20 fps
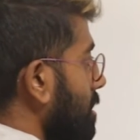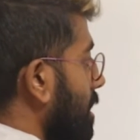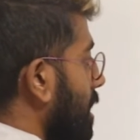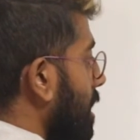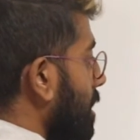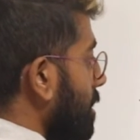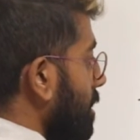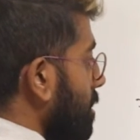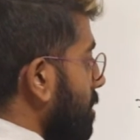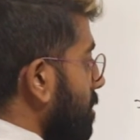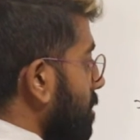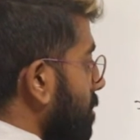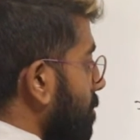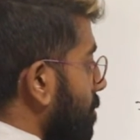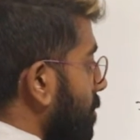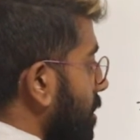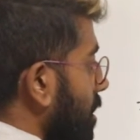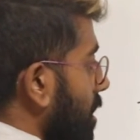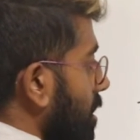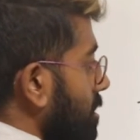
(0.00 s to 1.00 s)
and then
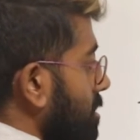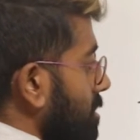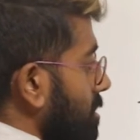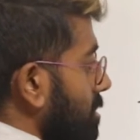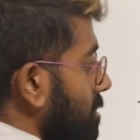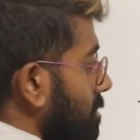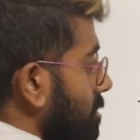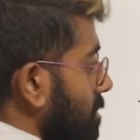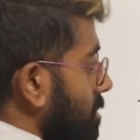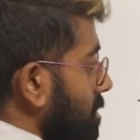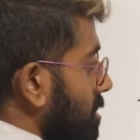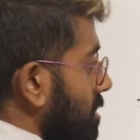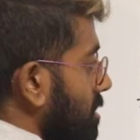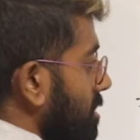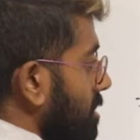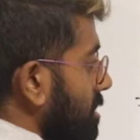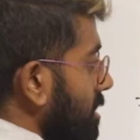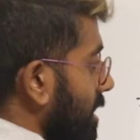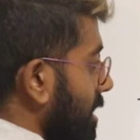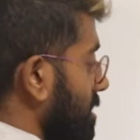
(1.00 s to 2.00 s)
plus
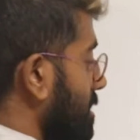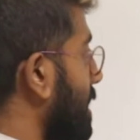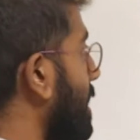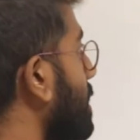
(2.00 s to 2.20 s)
6x.